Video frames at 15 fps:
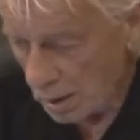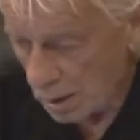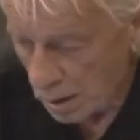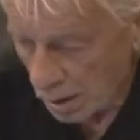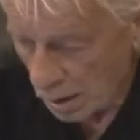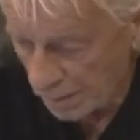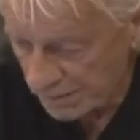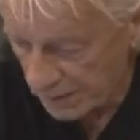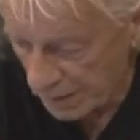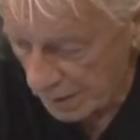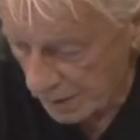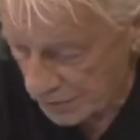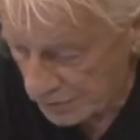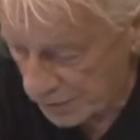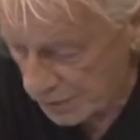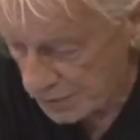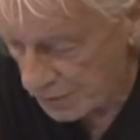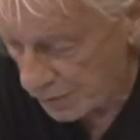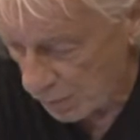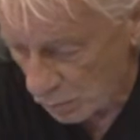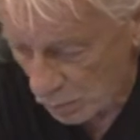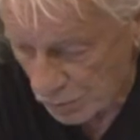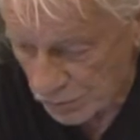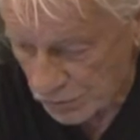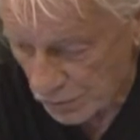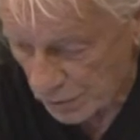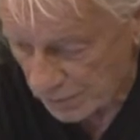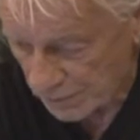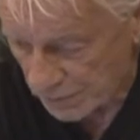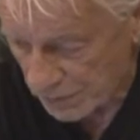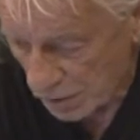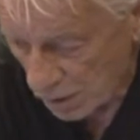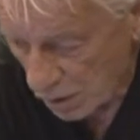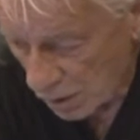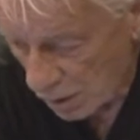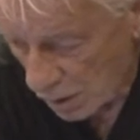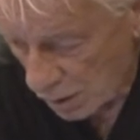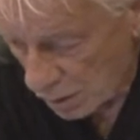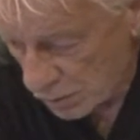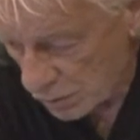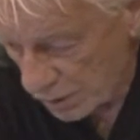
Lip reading: Of today's lesson on one surface. Do you